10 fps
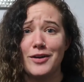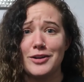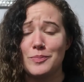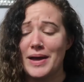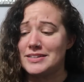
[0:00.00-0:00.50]
can
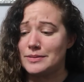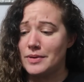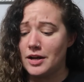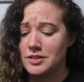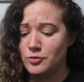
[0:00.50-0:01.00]
you pass up
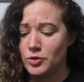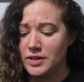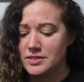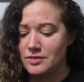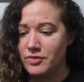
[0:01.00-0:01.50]
Uggs for
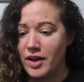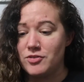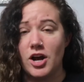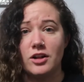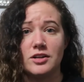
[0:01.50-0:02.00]
less than
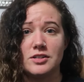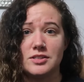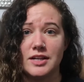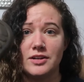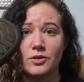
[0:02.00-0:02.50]
$5?
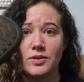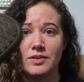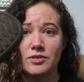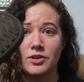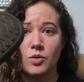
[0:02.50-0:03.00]
They don't even look